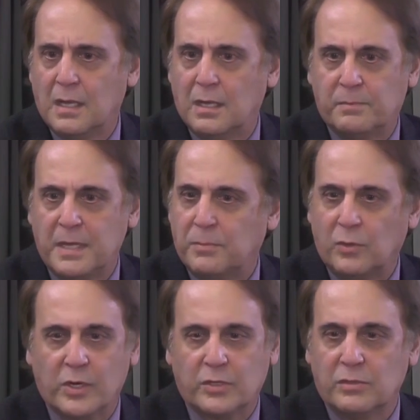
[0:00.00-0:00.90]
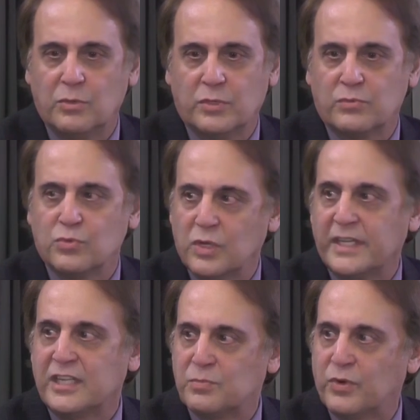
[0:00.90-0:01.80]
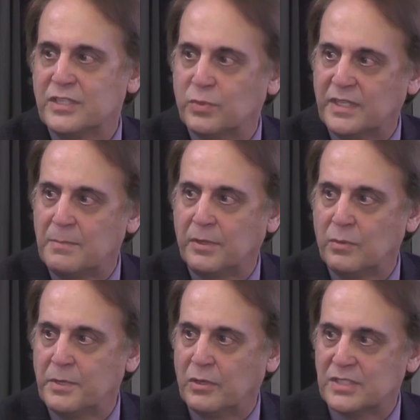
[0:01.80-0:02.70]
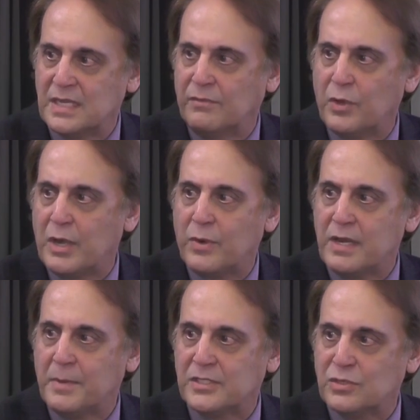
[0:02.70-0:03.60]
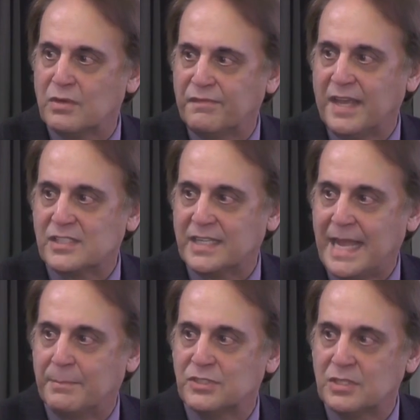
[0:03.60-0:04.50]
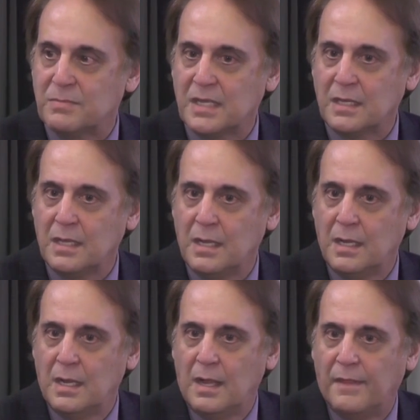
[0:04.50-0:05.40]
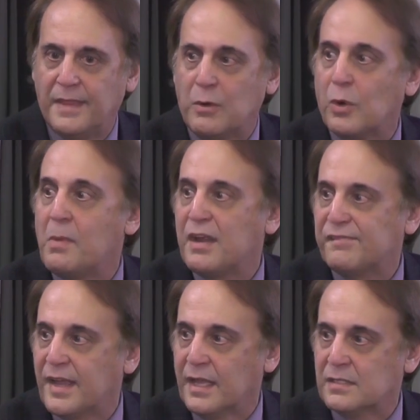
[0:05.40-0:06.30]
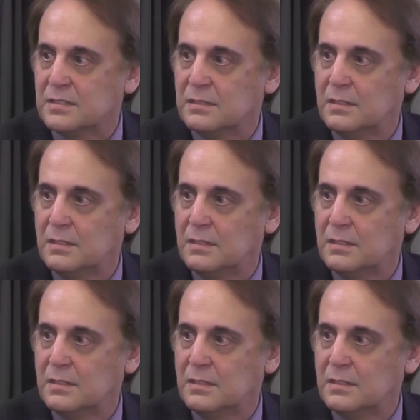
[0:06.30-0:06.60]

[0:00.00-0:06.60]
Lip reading: people who can really express what they've been through. Because even though I write about certain facts that happened to me, they were my facts.